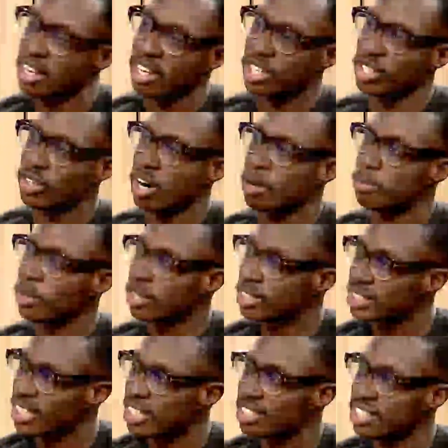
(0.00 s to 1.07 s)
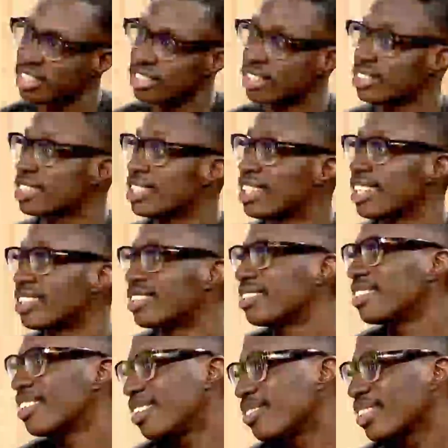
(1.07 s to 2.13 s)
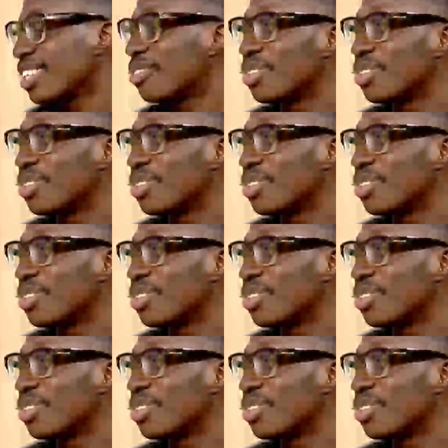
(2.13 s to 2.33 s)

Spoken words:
You know, our polytechnics are seen as if